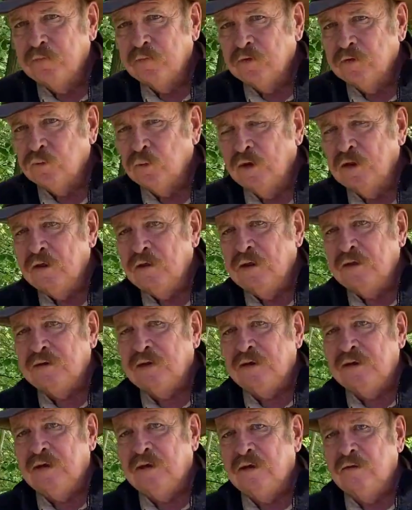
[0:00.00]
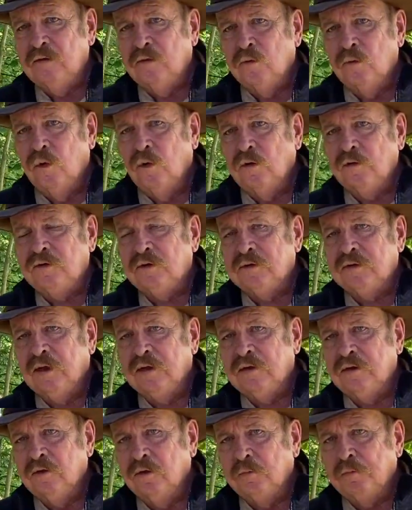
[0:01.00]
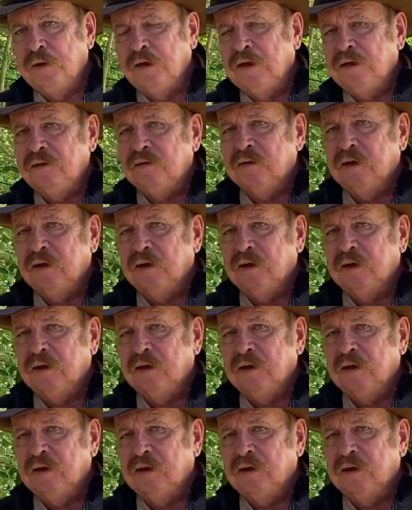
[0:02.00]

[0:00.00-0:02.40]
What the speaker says: It's one of the things they did in the wars. Just like Europeans,